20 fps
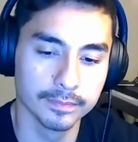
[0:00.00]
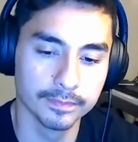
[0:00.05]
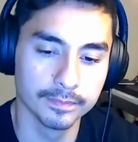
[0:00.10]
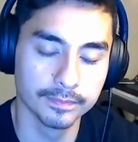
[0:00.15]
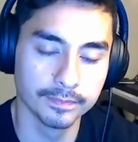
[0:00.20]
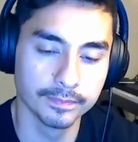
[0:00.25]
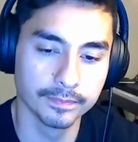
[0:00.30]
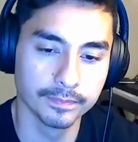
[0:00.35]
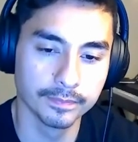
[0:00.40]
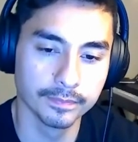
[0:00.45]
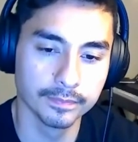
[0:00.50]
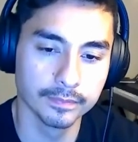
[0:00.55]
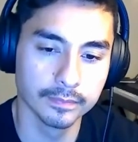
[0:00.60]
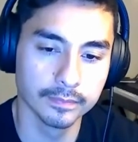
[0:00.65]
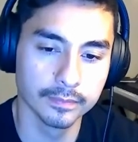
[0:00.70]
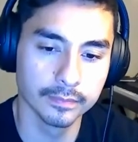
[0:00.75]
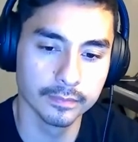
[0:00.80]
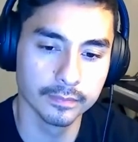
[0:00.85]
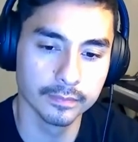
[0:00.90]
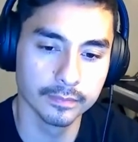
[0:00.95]

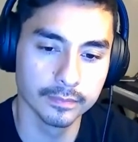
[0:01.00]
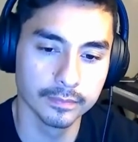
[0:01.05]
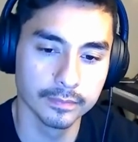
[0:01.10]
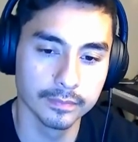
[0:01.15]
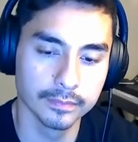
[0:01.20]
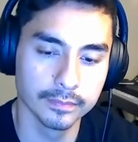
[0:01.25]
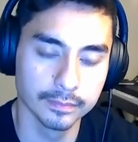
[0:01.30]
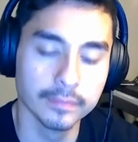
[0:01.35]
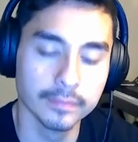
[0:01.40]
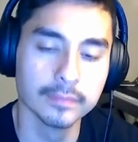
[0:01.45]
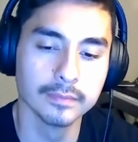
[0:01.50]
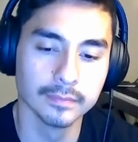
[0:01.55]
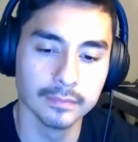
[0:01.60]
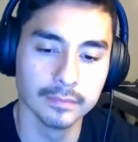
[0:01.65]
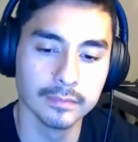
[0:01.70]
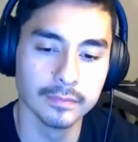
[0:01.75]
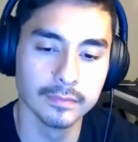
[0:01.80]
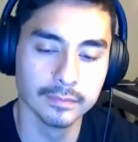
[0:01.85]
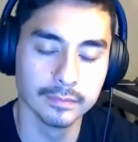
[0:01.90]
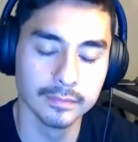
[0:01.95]

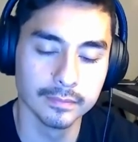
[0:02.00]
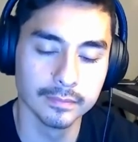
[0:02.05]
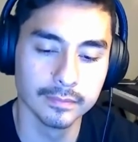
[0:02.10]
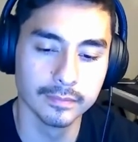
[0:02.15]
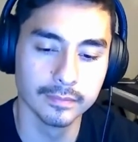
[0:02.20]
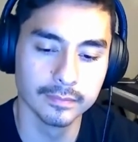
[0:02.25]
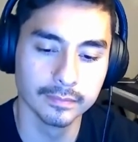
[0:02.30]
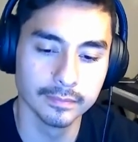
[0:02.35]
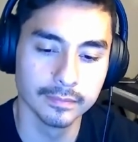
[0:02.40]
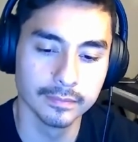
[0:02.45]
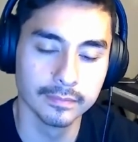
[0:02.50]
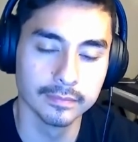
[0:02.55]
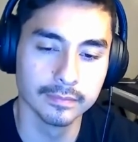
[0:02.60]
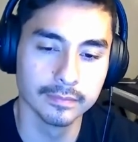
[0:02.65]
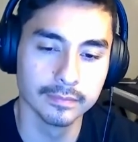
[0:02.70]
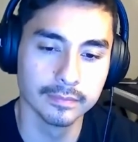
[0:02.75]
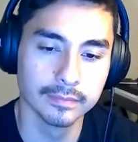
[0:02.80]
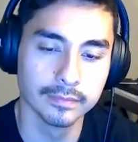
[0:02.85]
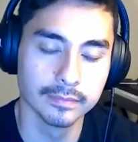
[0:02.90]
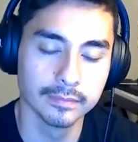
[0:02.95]

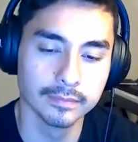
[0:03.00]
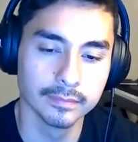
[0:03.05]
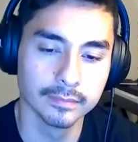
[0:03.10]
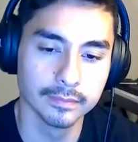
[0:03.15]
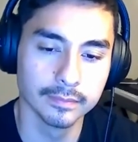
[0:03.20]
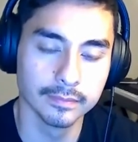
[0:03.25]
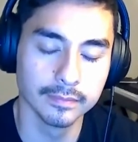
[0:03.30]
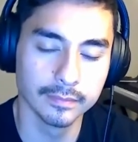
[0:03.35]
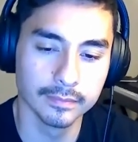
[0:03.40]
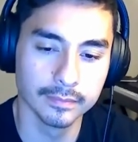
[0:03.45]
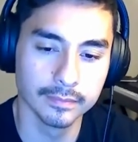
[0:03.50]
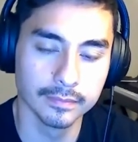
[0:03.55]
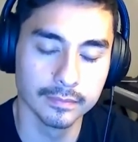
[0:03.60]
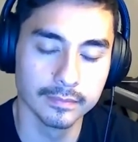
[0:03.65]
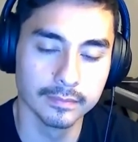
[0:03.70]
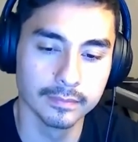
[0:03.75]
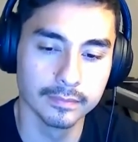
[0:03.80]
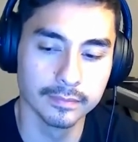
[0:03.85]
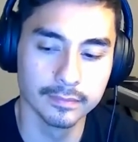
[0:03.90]
(not speaking)